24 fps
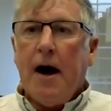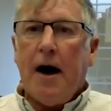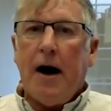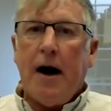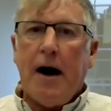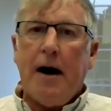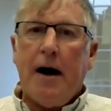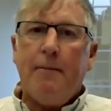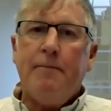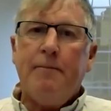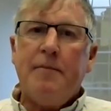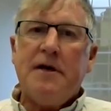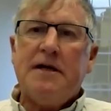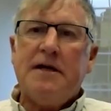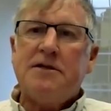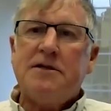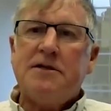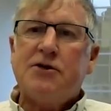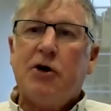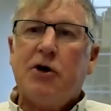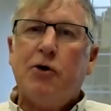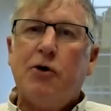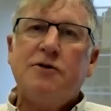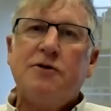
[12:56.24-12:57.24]
And
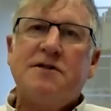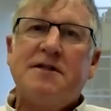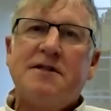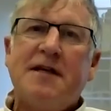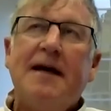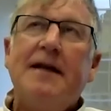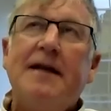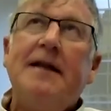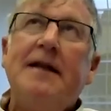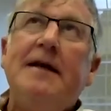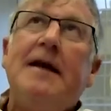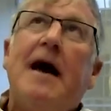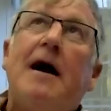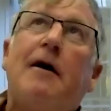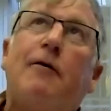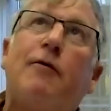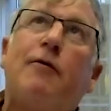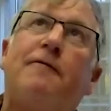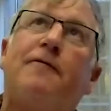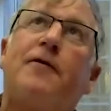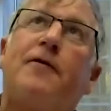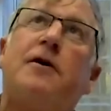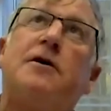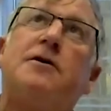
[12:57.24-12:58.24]
so saline
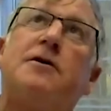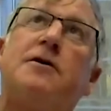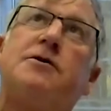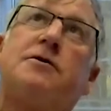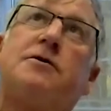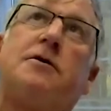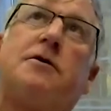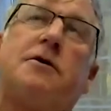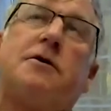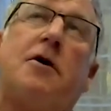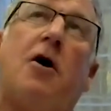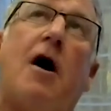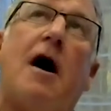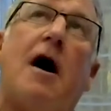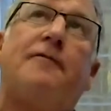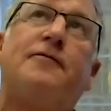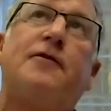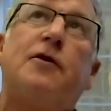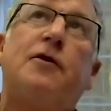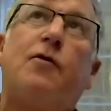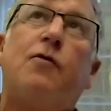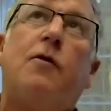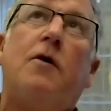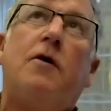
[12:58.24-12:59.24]
aquifers are
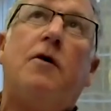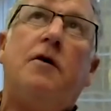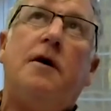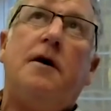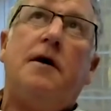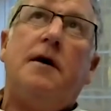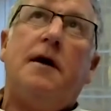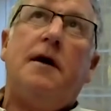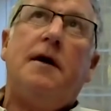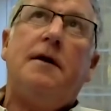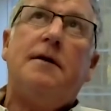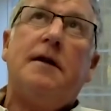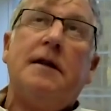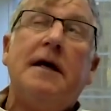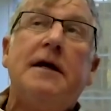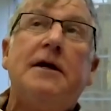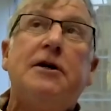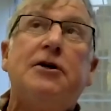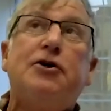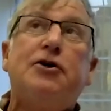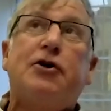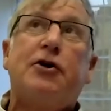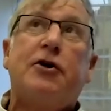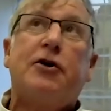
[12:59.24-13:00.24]
often quoted in the
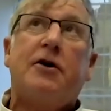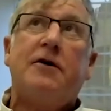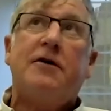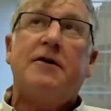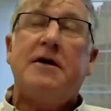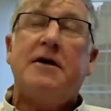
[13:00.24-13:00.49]
literature